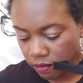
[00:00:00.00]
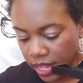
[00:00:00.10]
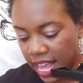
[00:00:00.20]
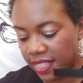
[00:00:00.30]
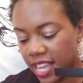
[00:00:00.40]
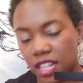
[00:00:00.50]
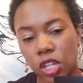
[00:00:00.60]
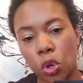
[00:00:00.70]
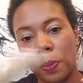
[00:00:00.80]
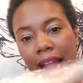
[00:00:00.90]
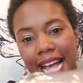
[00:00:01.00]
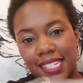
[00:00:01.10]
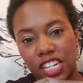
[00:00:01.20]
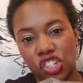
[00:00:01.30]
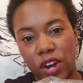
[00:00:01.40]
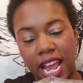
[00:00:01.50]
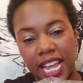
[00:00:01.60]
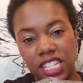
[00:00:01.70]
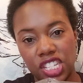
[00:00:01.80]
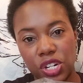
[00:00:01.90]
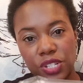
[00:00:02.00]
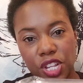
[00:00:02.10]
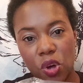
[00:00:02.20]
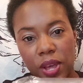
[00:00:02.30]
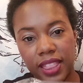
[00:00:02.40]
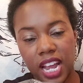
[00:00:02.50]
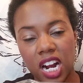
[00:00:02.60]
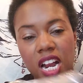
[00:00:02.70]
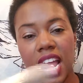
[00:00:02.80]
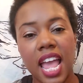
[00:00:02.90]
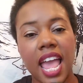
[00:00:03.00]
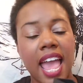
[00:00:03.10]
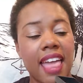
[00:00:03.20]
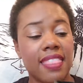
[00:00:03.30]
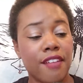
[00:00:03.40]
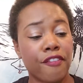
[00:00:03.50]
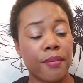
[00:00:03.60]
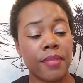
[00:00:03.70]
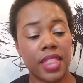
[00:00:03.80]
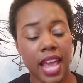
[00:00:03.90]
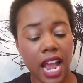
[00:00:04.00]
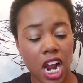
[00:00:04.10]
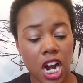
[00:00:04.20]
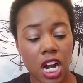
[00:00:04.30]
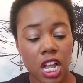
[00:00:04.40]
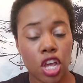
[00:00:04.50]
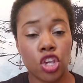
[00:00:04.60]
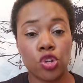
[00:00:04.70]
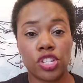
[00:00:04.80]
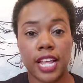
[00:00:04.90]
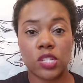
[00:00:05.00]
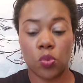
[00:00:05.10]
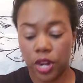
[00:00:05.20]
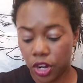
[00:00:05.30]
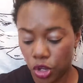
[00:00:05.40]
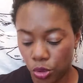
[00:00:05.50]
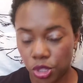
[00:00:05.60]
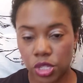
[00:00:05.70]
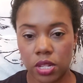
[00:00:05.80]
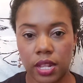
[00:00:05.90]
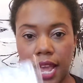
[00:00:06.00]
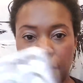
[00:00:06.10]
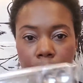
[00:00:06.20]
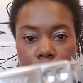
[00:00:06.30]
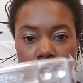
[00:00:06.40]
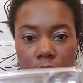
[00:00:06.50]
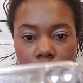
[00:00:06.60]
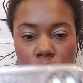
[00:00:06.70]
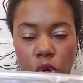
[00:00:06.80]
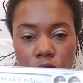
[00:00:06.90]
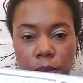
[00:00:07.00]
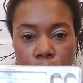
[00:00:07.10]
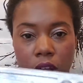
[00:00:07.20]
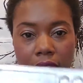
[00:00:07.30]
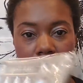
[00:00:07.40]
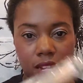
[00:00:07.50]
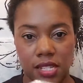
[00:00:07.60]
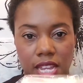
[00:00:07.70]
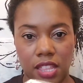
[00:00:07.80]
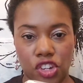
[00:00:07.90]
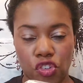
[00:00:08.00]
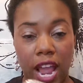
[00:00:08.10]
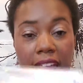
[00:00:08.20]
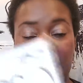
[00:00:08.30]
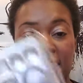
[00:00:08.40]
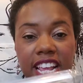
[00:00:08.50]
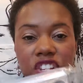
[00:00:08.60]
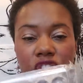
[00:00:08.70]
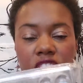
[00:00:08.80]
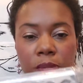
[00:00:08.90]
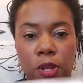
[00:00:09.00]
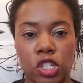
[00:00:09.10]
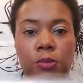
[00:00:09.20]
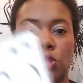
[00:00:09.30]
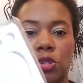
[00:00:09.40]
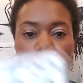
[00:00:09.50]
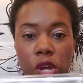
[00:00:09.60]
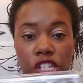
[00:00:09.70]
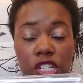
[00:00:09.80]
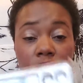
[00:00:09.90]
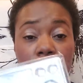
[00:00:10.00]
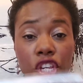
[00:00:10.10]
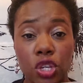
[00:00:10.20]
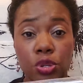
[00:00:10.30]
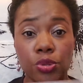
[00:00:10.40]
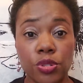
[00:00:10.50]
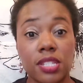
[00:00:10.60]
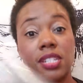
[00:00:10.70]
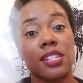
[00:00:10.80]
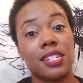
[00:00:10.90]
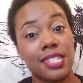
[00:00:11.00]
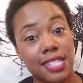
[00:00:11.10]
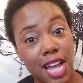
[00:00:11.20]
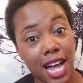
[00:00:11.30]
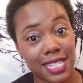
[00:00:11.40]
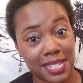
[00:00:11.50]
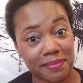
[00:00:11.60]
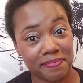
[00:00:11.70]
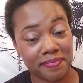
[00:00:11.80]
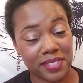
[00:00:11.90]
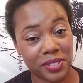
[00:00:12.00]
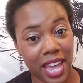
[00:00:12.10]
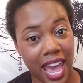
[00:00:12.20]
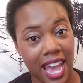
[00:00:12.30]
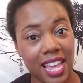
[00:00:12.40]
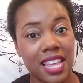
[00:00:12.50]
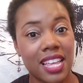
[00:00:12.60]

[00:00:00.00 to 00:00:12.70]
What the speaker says: And then the little plastic tray inserts go in there. And then from there, that's where you like squirt the products in the tray. And these are disposable. So once they're used, toss them. Okay.